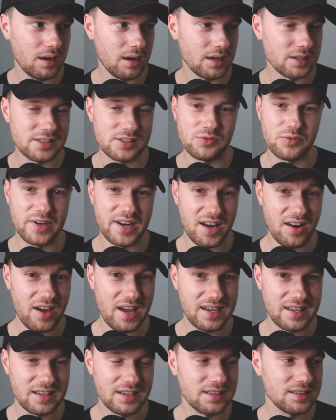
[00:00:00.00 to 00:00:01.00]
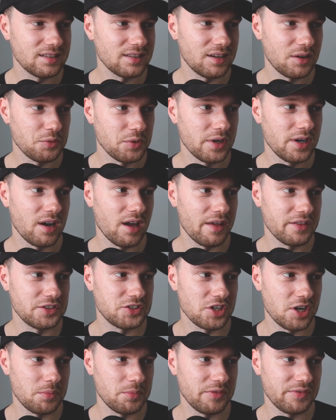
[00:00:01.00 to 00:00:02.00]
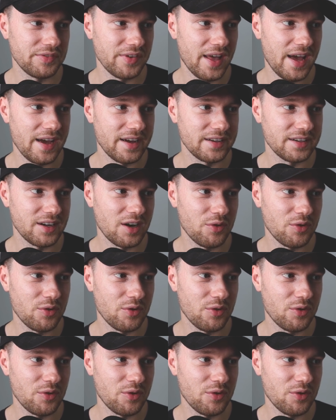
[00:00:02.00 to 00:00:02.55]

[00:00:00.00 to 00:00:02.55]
I still really like it. I really like the German flag.